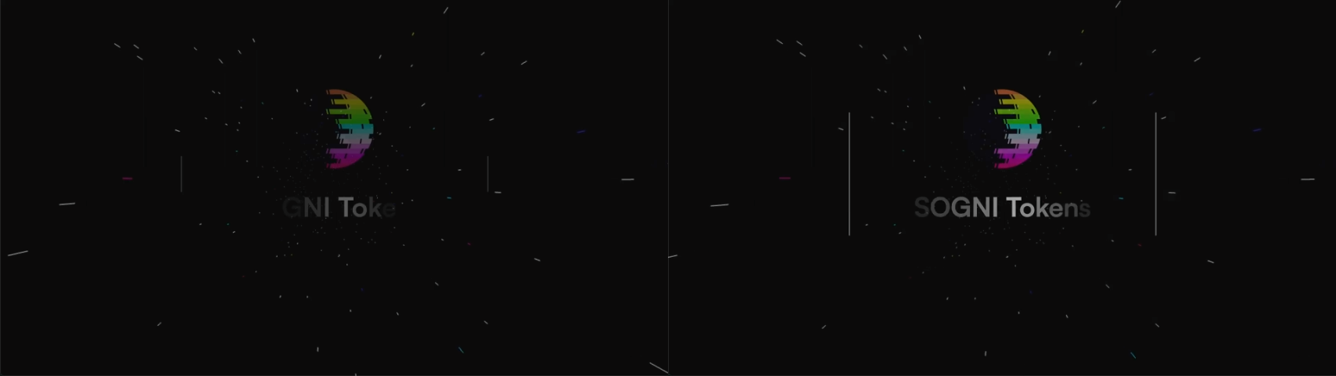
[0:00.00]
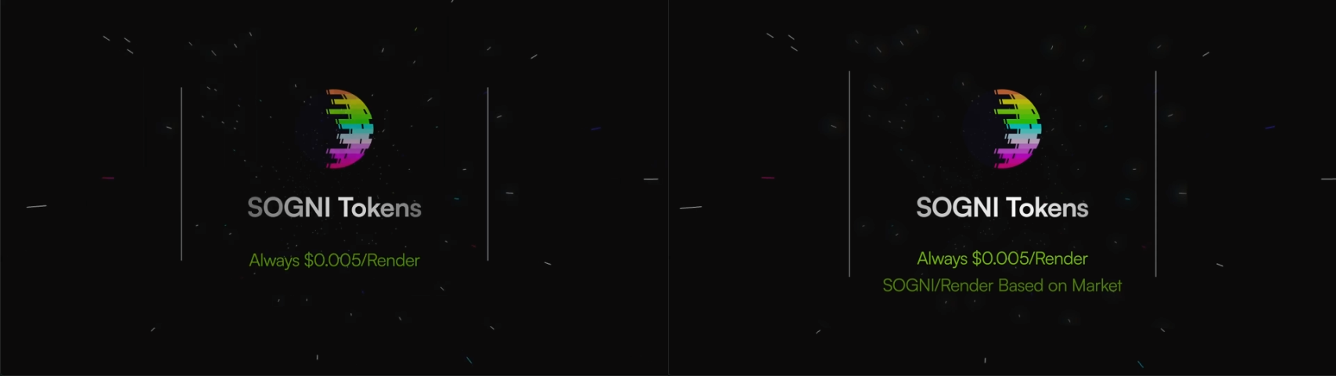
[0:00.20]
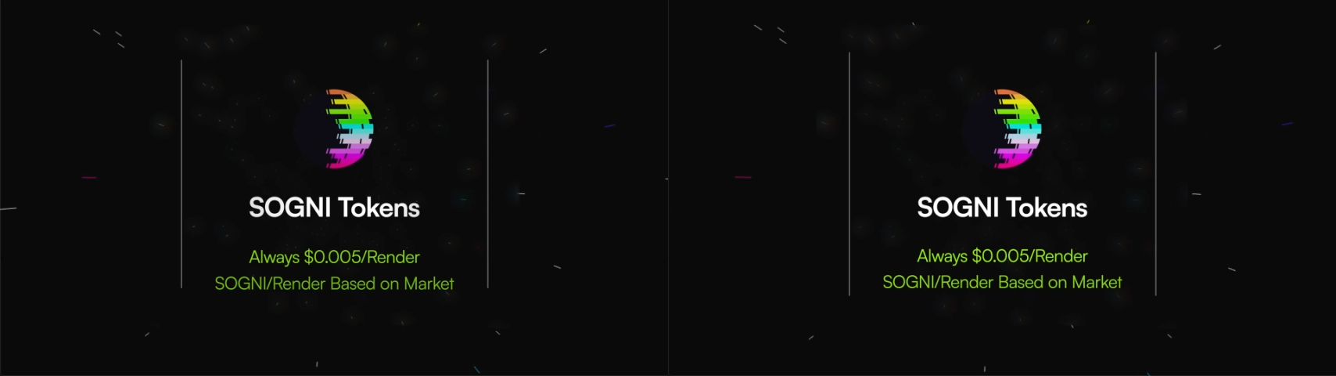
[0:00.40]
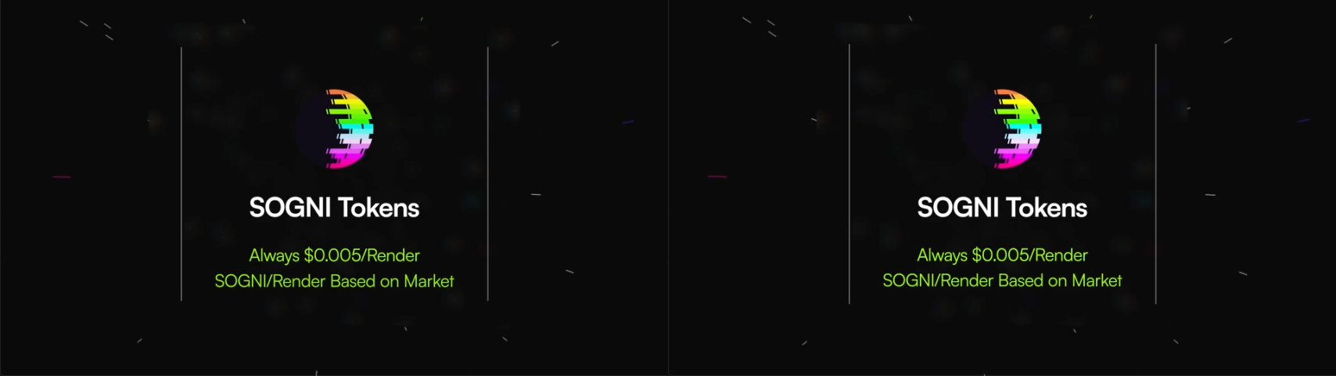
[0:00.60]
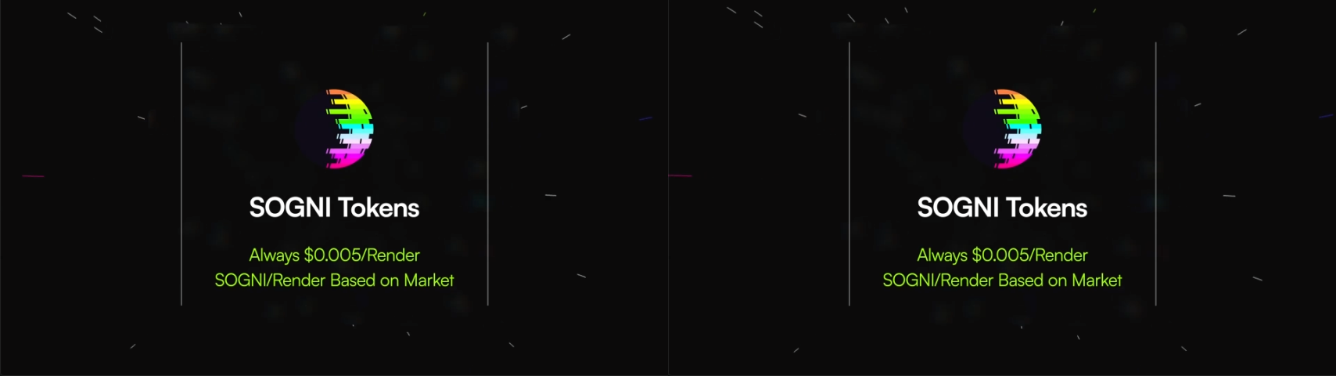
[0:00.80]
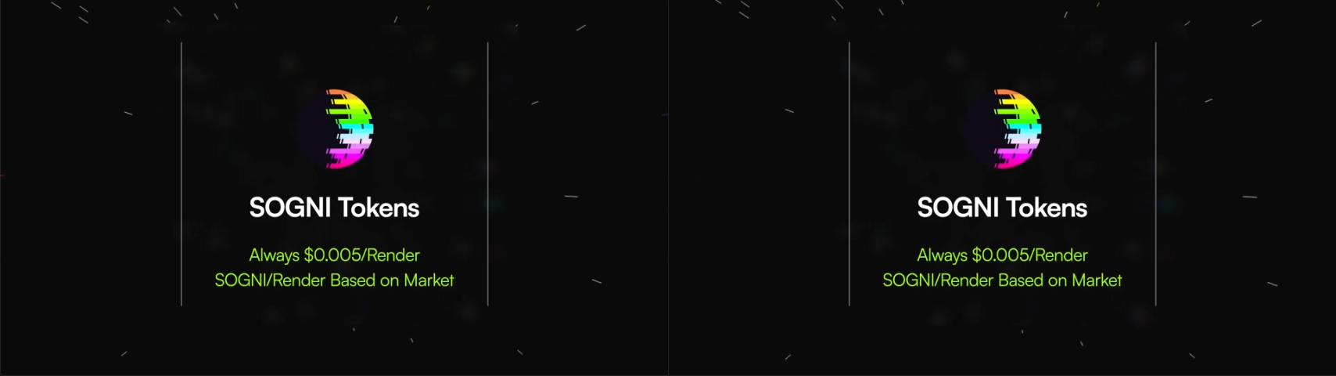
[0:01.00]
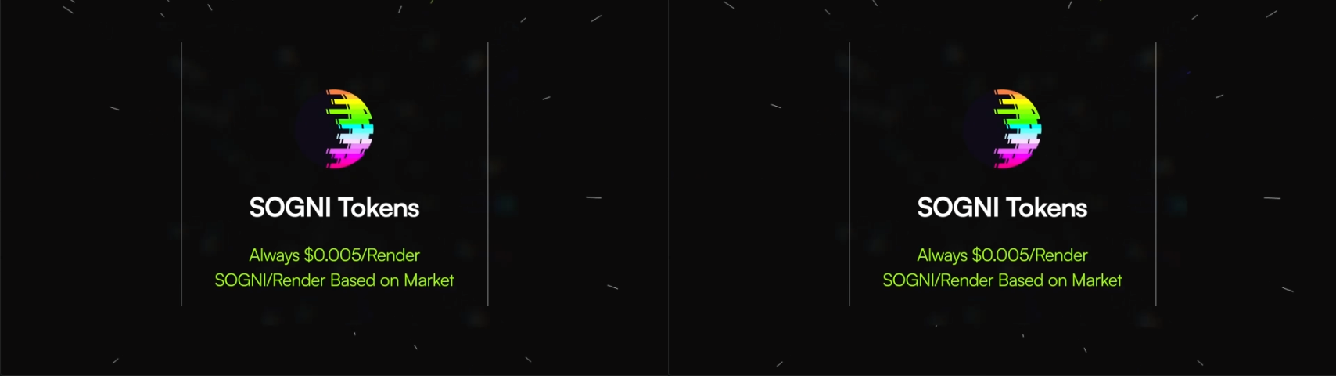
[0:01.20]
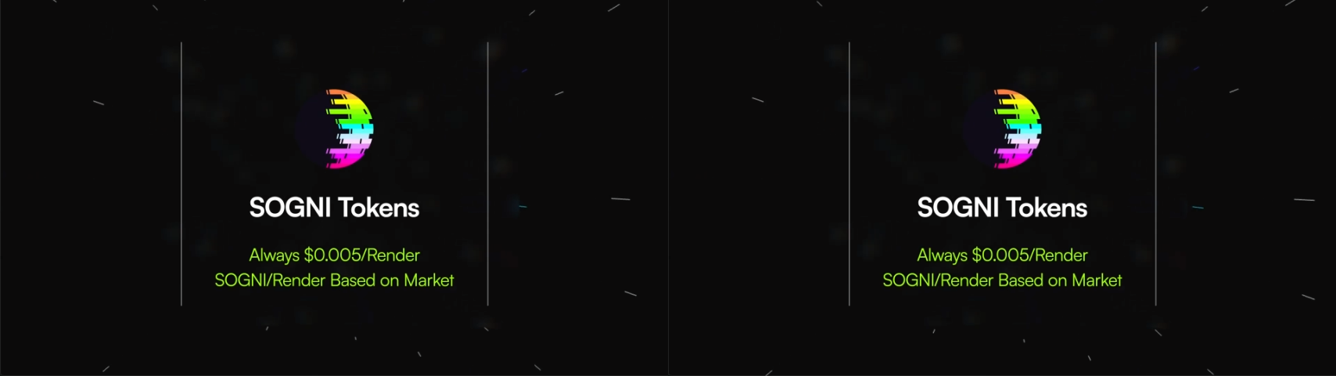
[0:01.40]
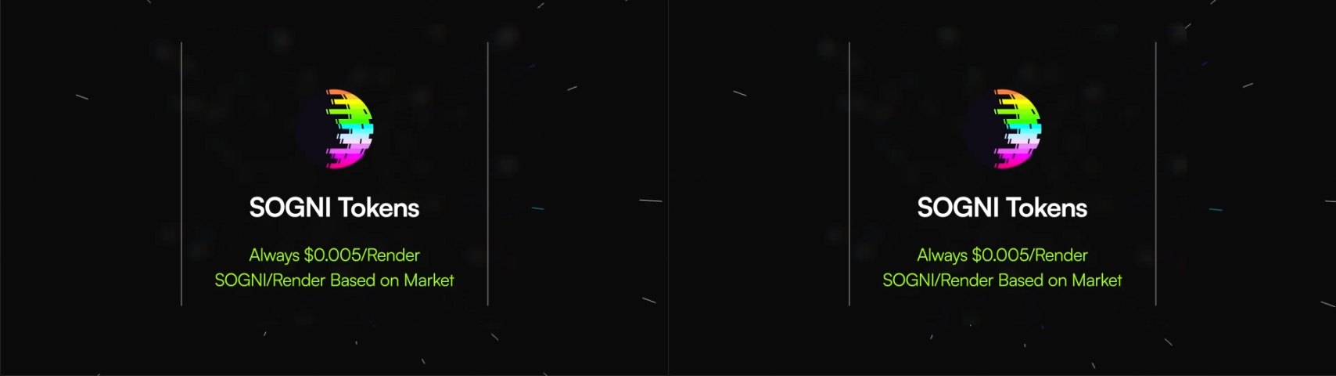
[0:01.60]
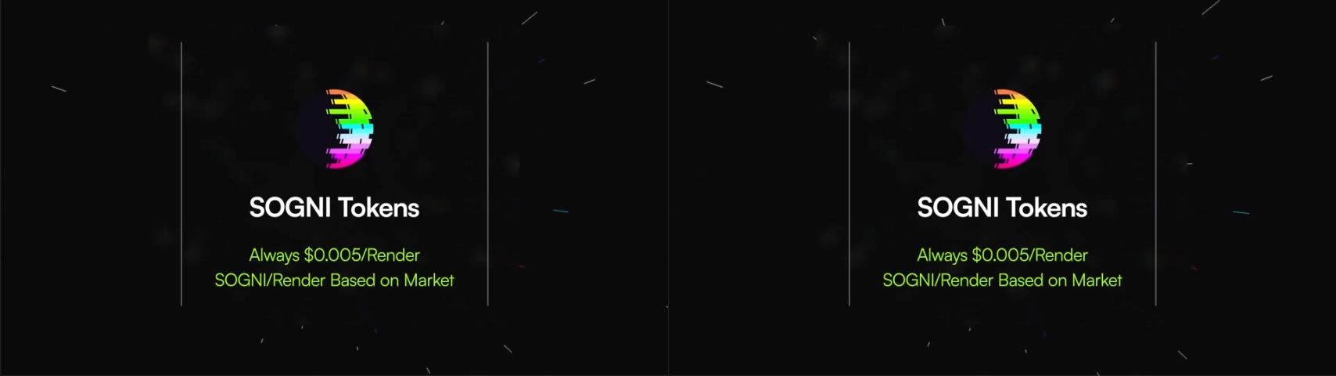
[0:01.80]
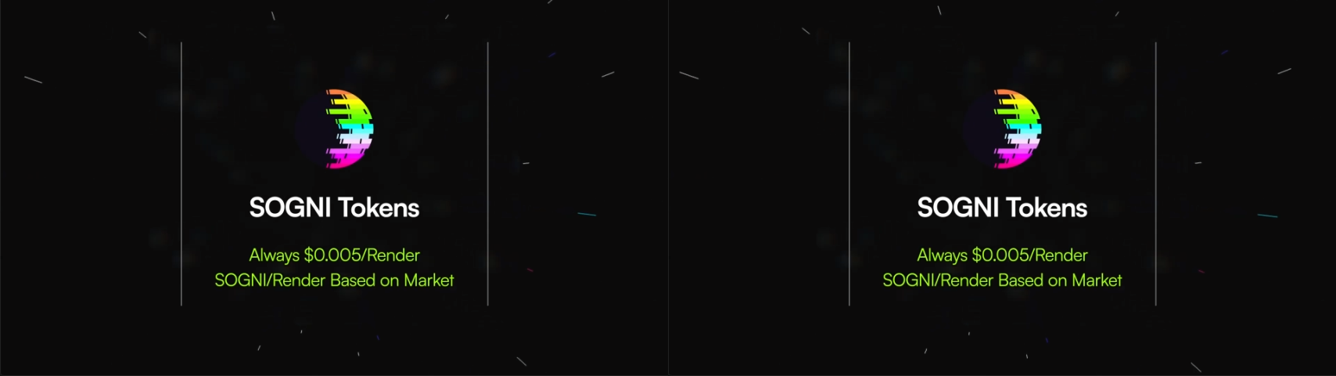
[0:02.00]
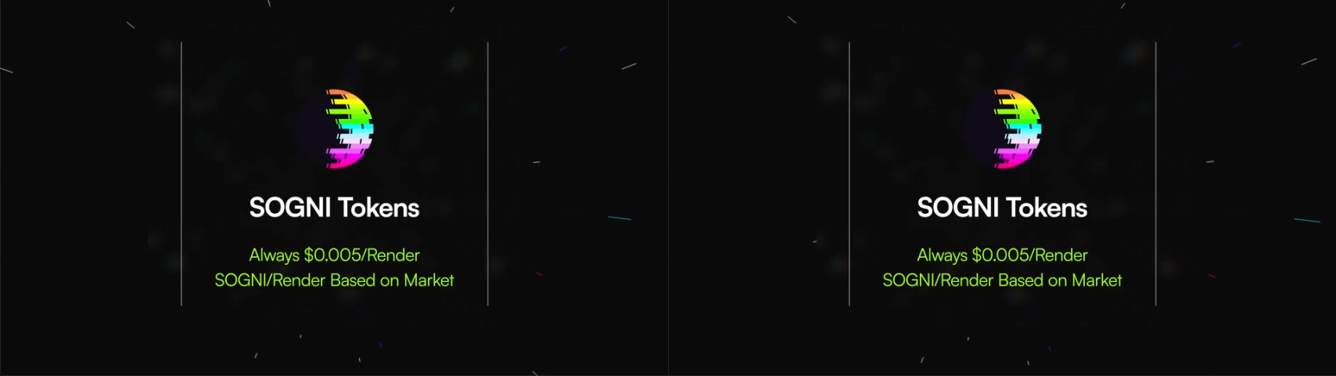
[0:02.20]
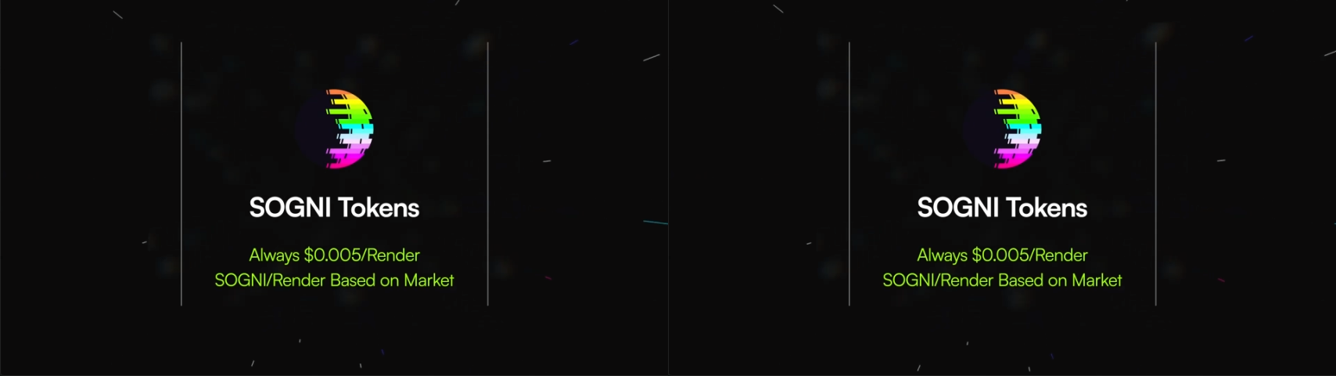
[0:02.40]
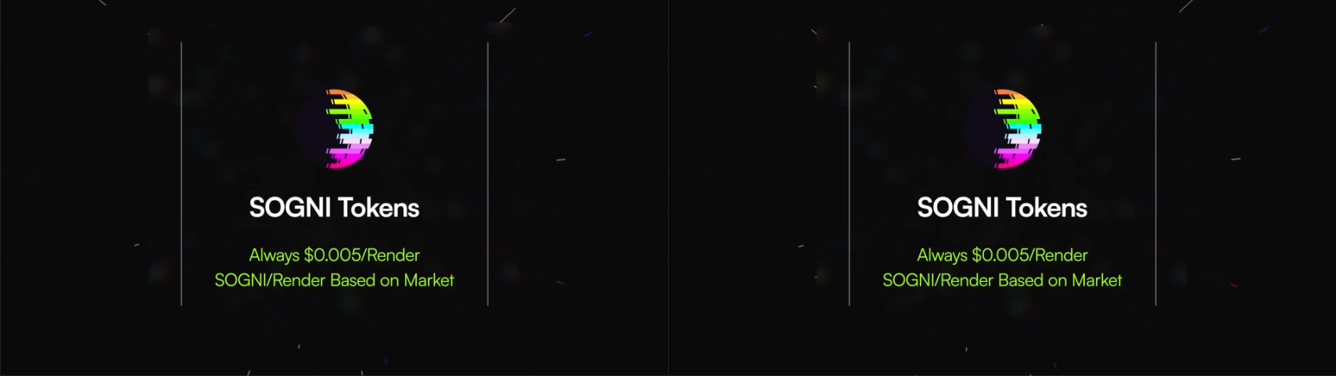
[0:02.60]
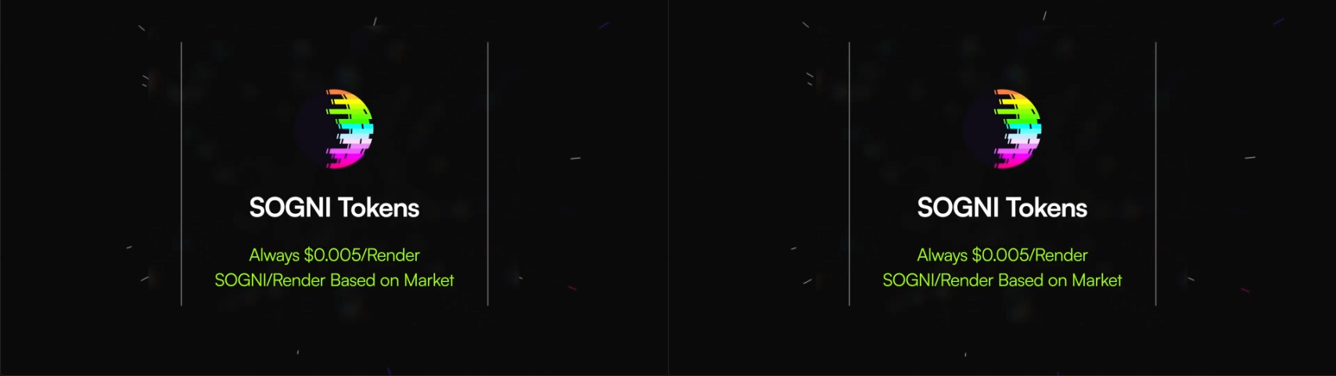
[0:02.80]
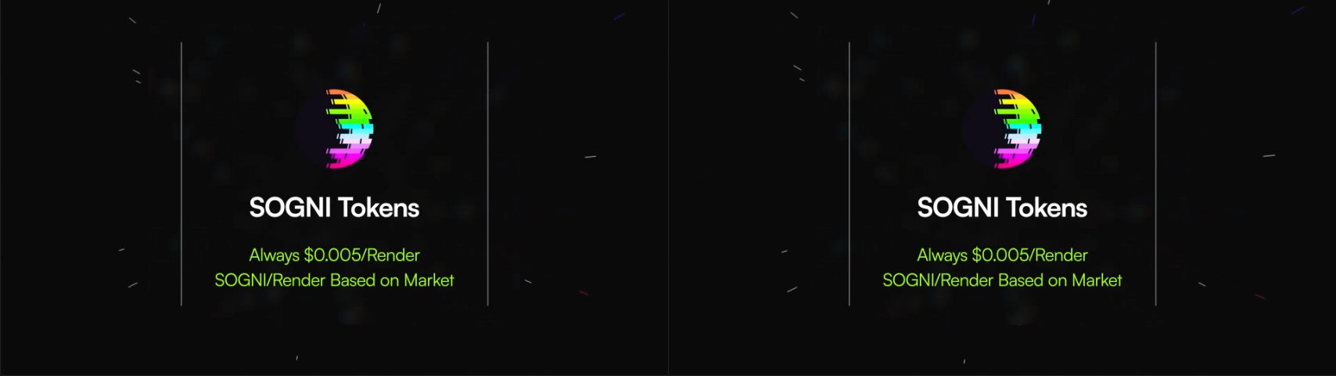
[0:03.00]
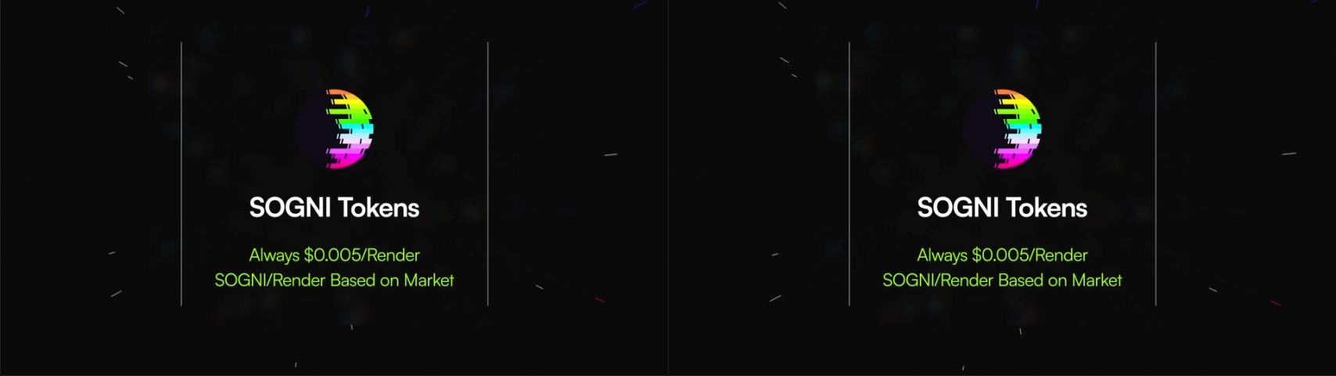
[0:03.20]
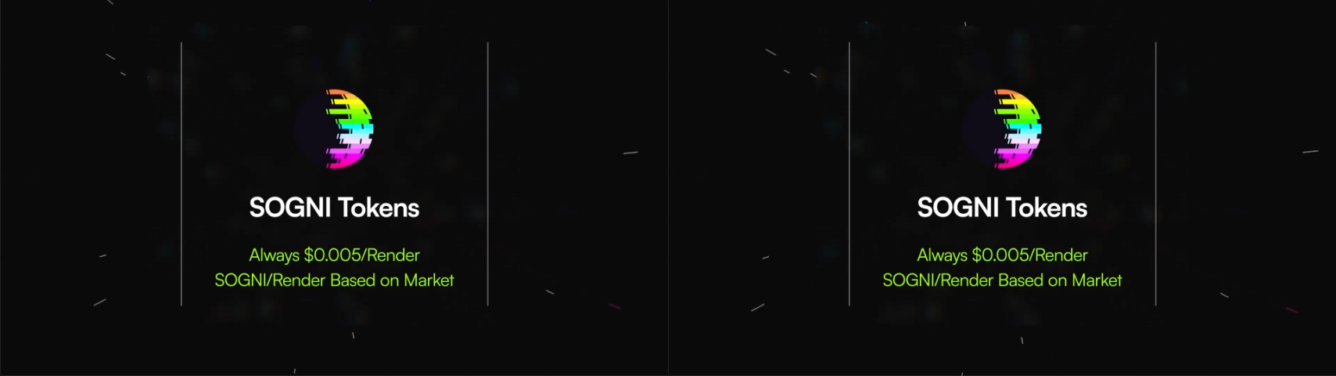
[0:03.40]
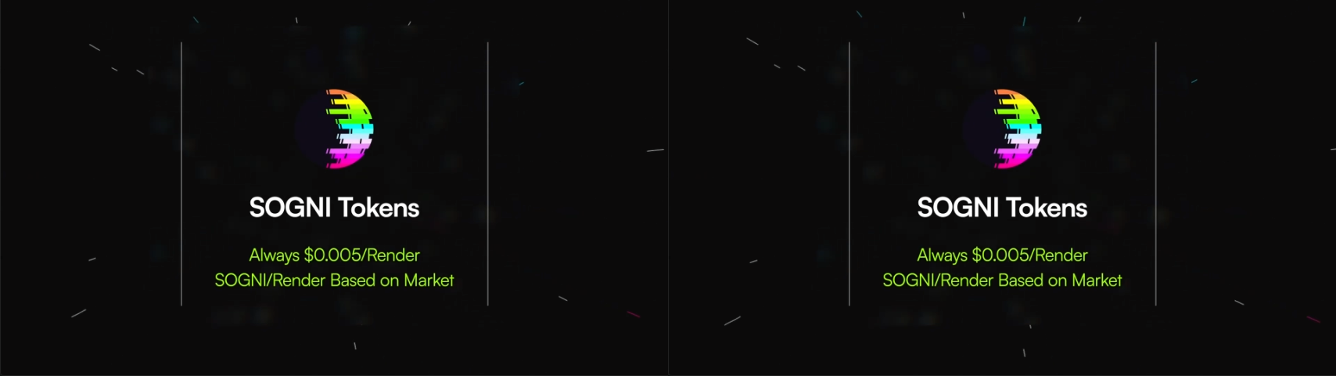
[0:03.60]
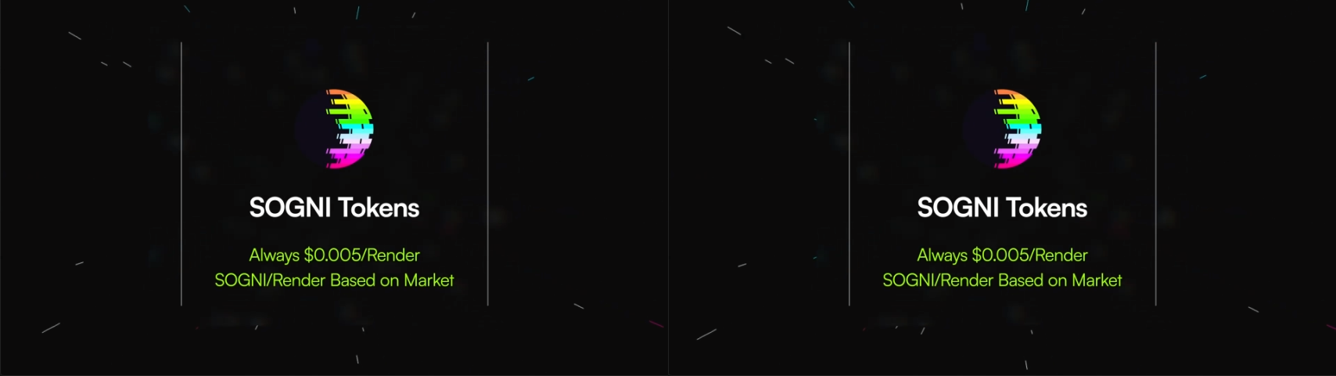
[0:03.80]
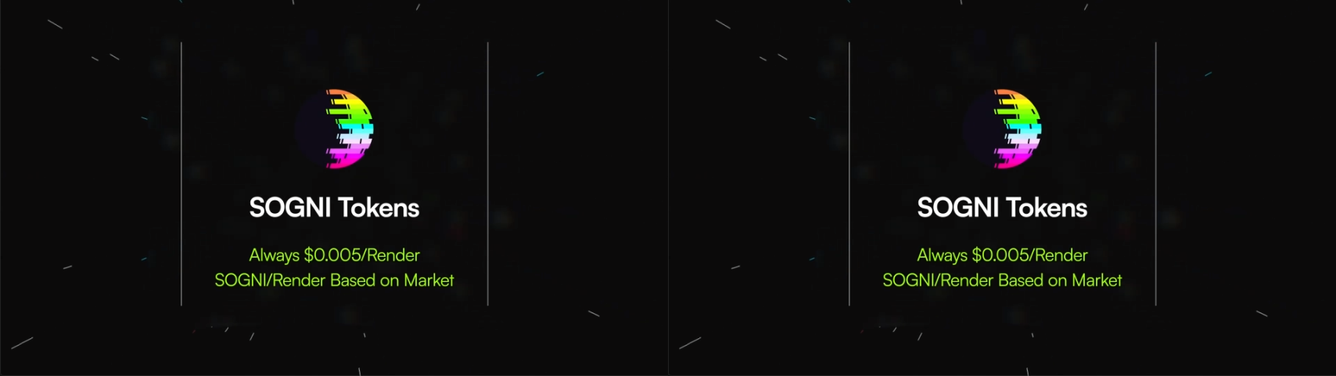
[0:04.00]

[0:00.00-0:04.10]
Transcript: Nobody's mouth can be seen.